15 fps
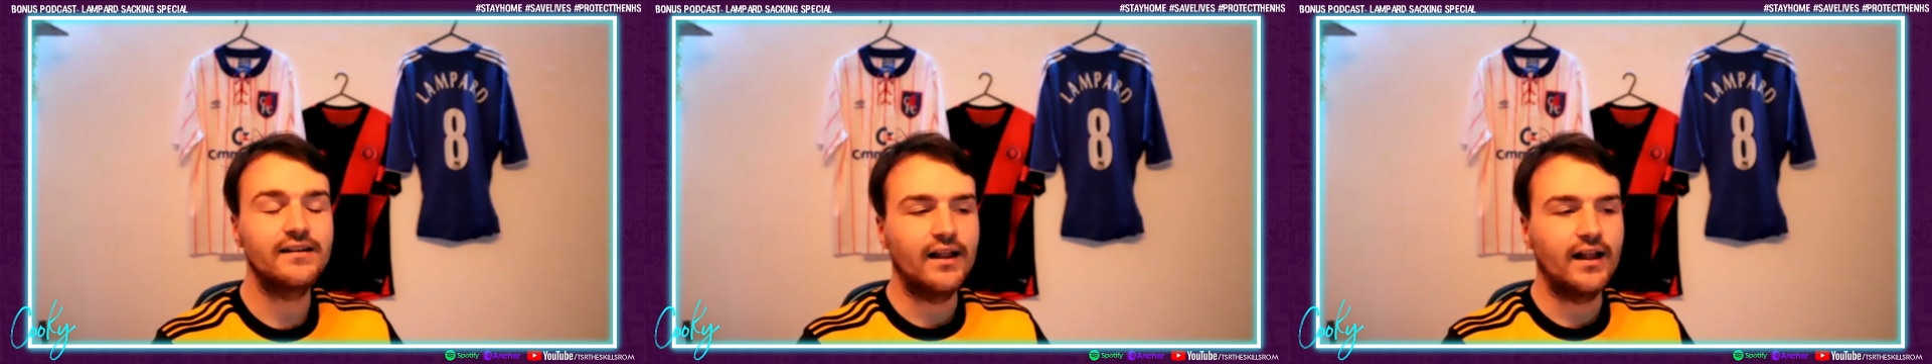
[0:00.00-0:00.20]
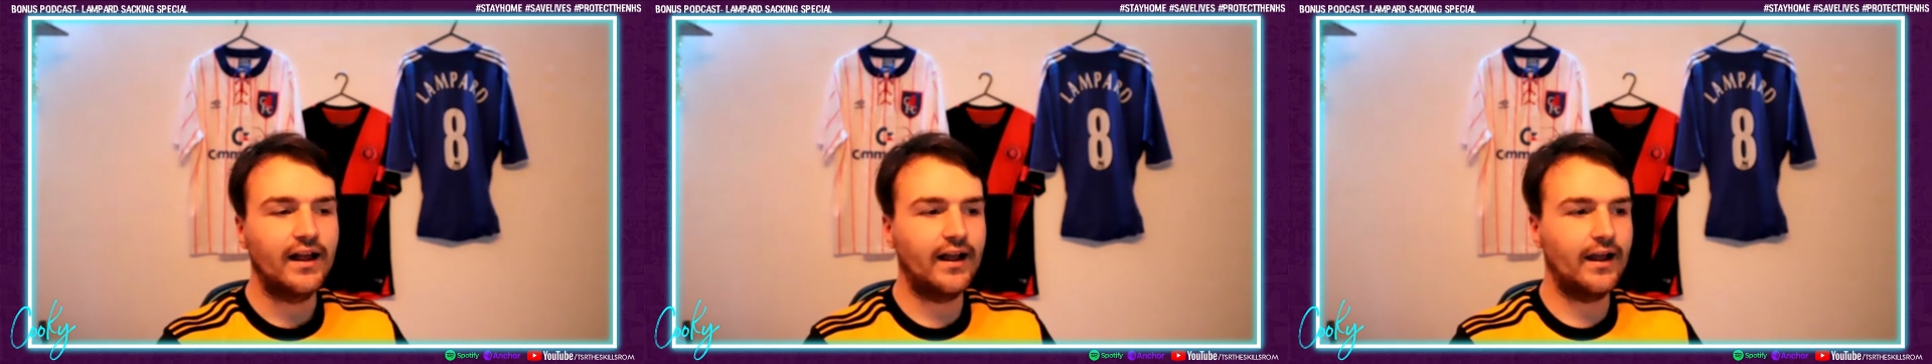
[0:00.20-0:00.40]

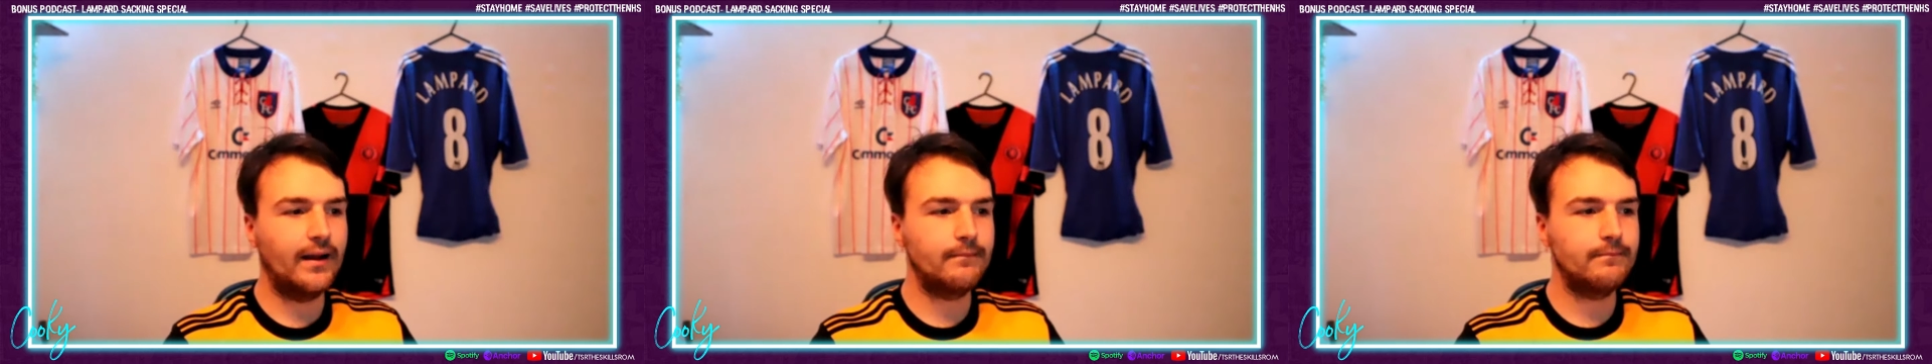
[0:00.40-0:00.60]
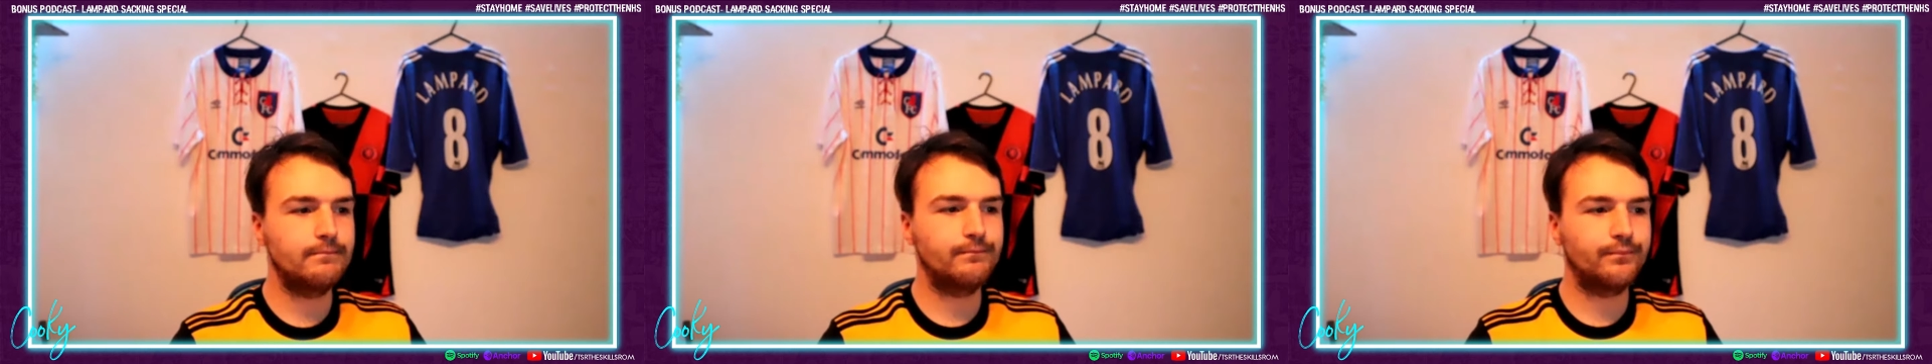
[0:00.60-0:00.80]

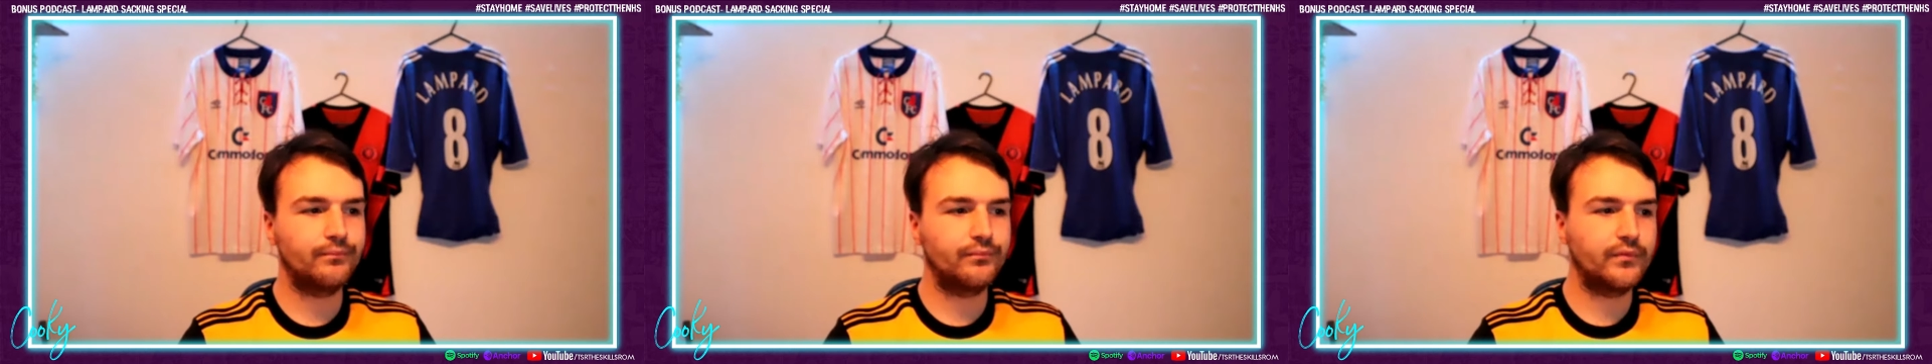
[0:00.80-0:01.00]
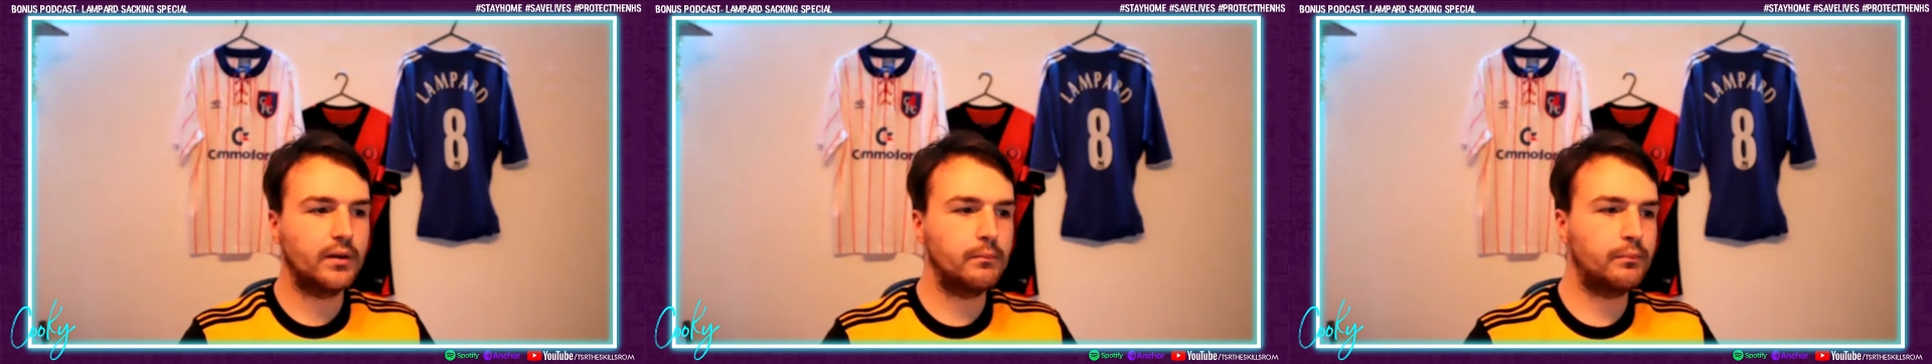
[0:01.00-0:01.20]

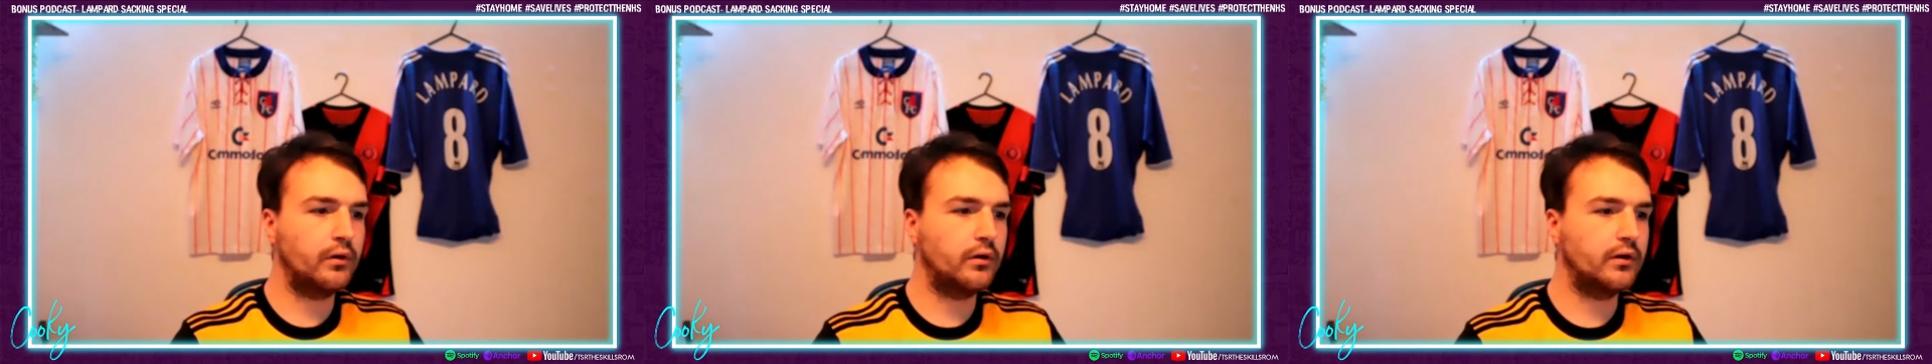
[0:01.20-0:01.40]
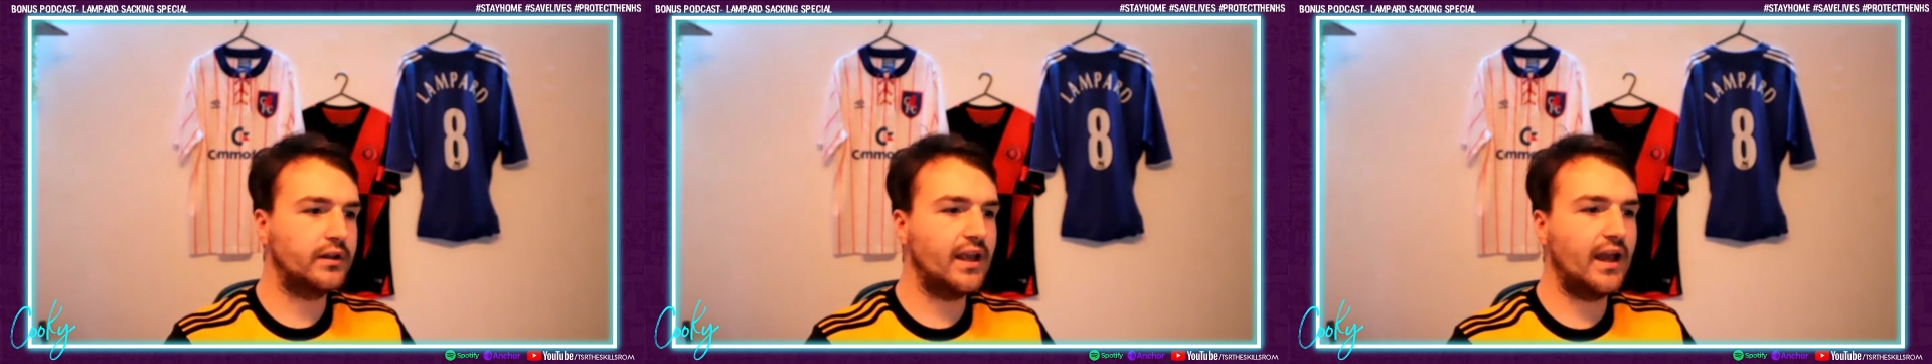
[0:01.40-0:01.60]

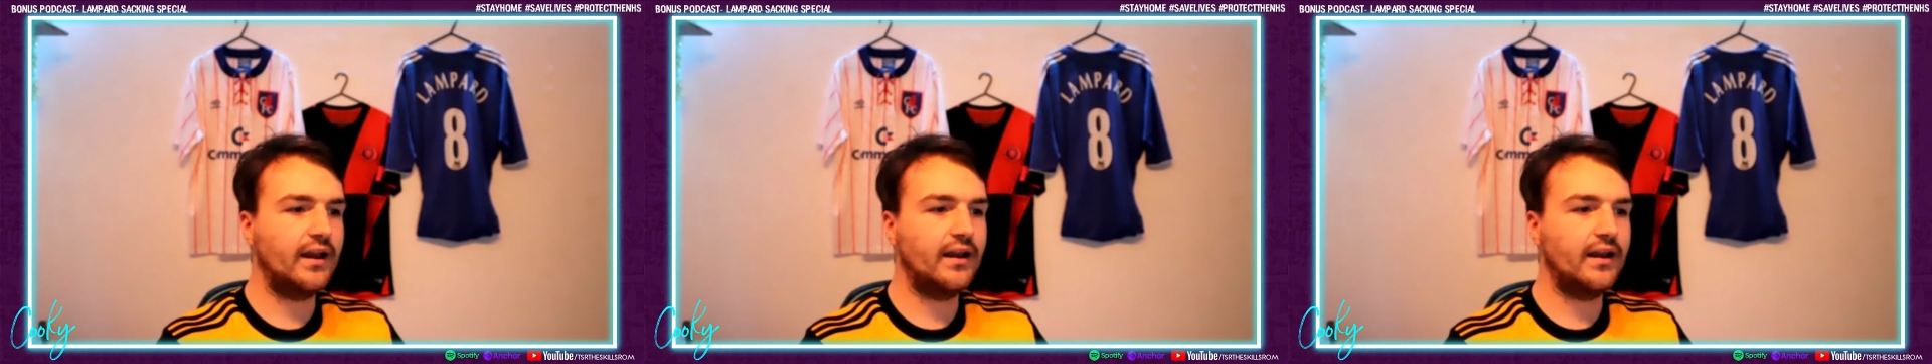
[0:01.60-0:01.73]
But yeah,